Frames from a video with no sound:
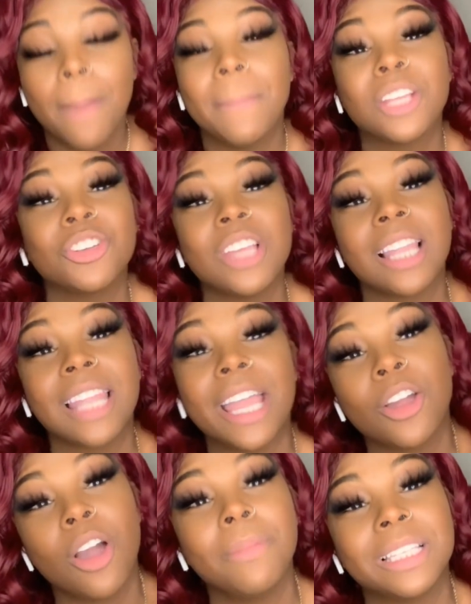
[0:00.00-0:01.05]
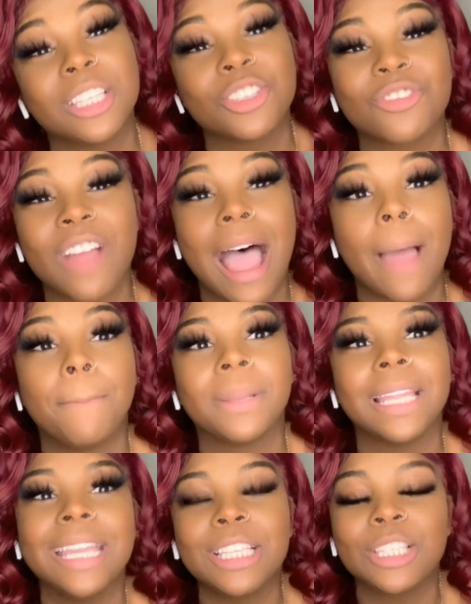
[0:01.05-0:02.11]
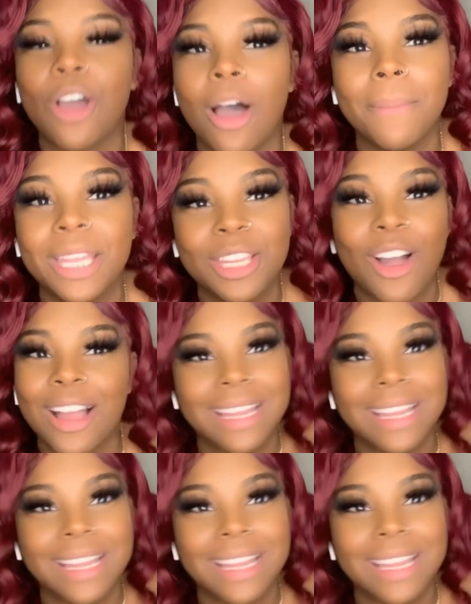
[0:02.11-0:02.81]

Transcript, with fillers: Make sure y'all like, comment, subscribe. Please comment, y'all.